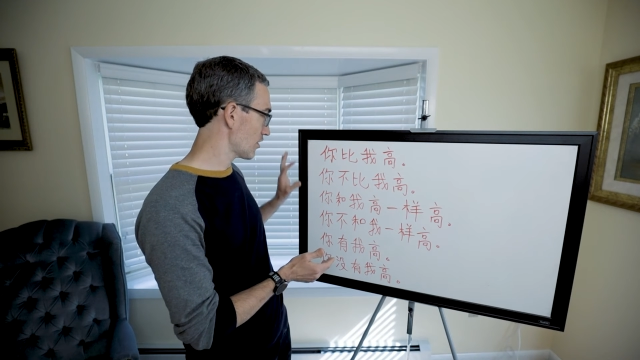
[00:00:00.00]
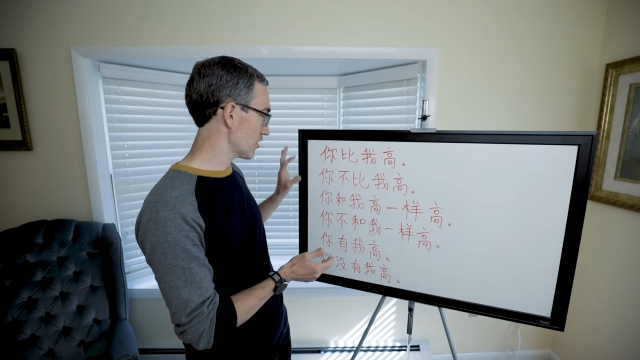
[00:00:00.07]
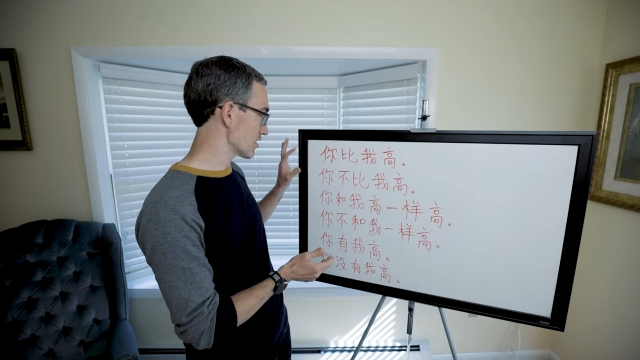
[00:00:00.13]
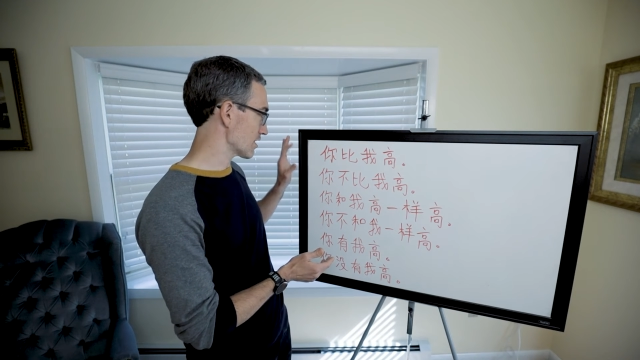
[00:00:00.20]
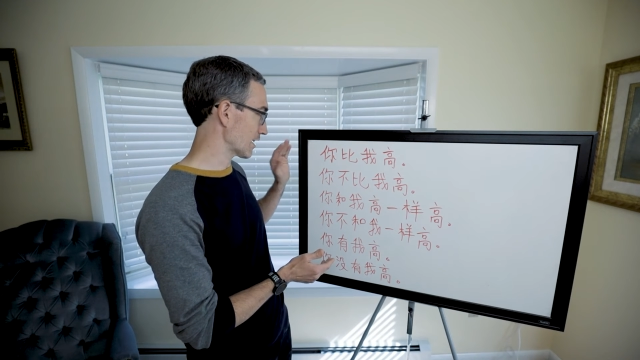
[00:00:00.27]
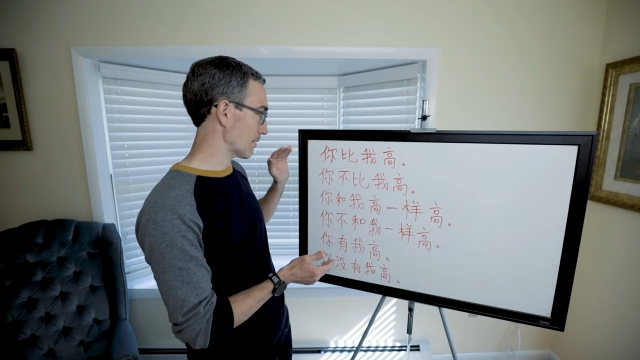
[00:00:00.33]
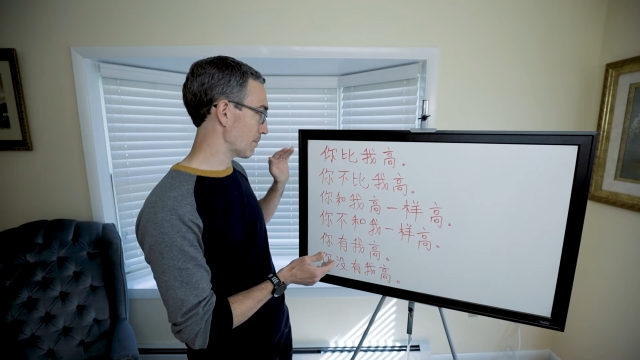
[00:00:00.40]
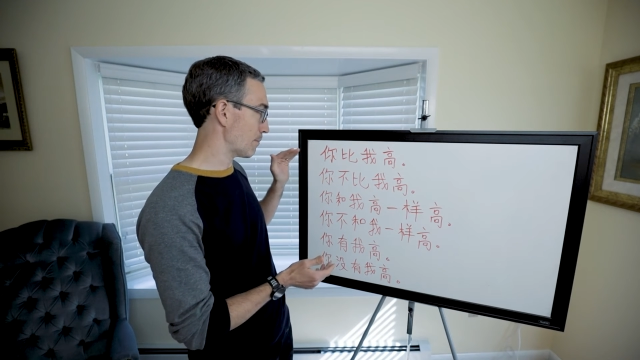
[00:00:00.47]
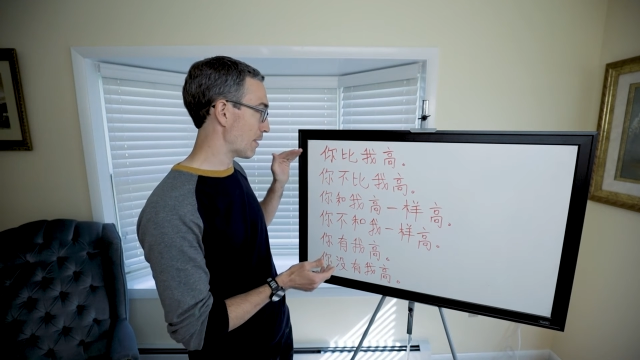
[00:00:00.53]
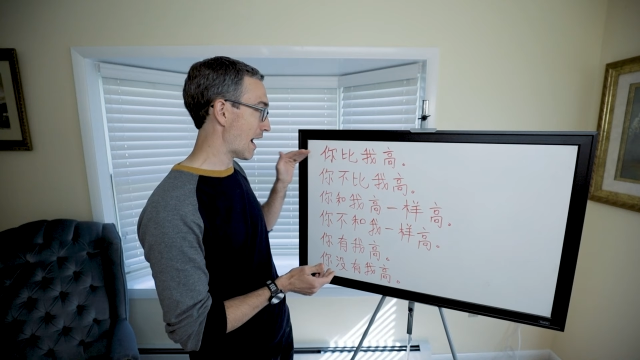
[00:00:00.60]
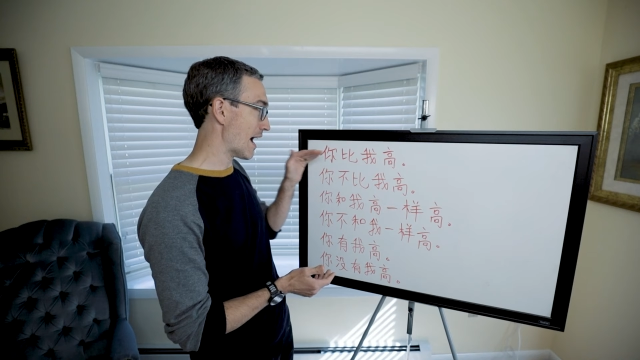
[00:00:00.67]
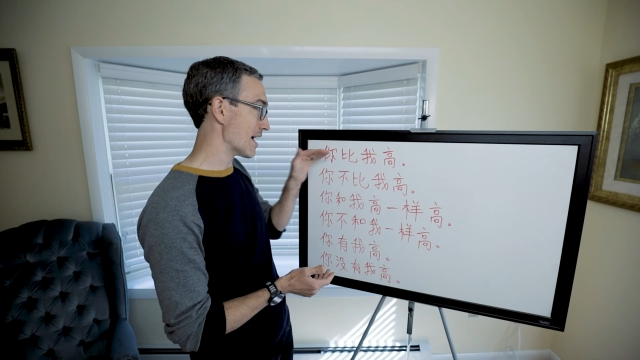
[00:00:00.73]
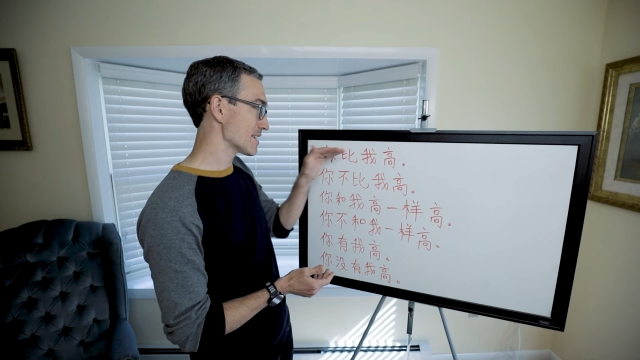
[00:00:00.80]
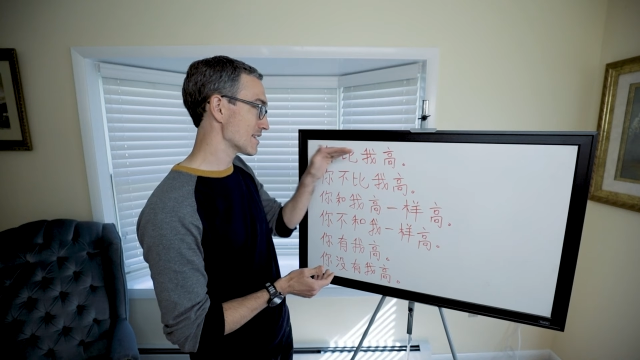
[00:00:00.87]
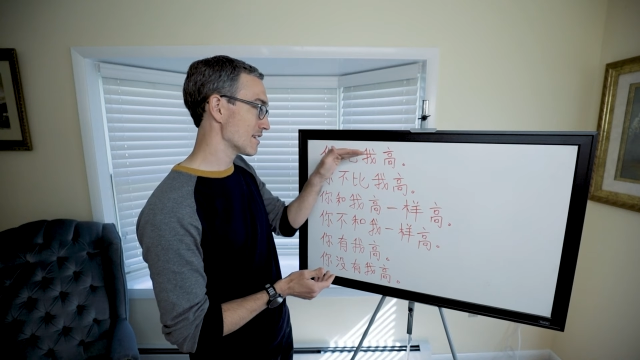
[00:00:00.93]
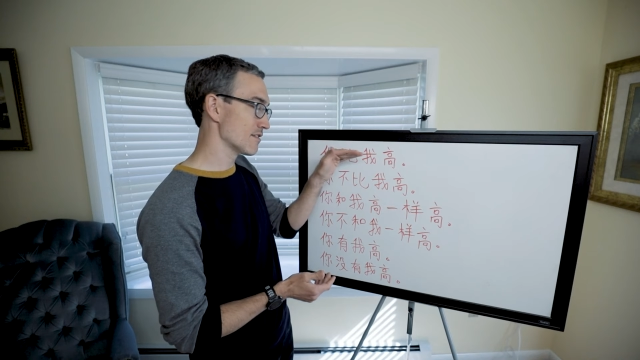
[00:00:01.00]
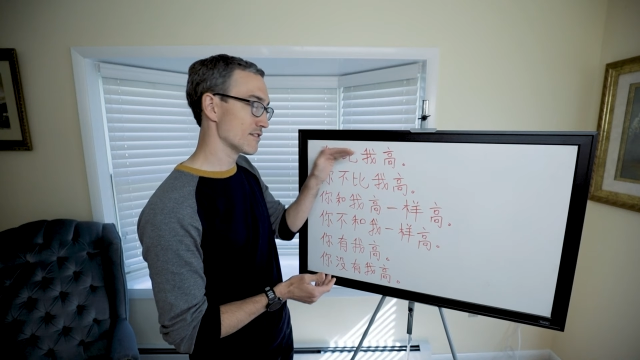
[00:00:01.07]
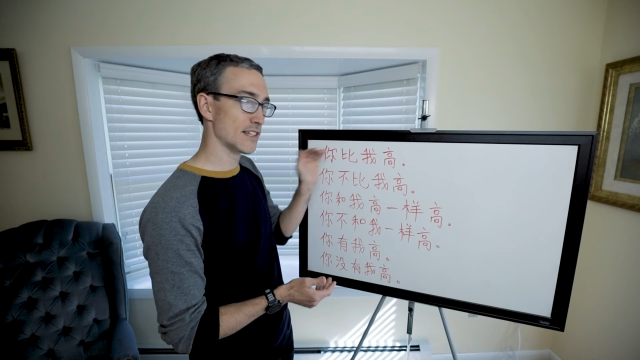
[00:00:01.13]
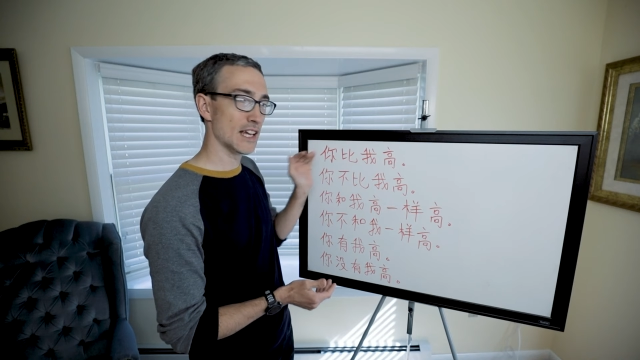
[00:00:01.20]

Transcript: There's like a positive